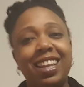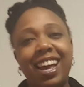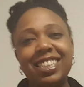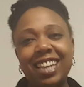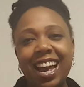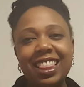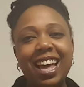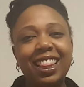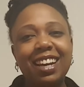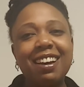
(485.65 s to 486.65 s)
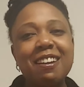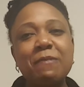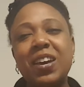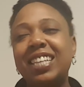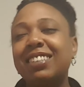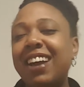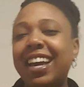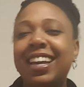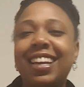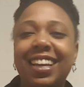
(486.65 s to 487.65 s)
Like, she had that look on her face,
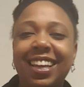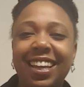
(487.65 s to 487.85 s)
right?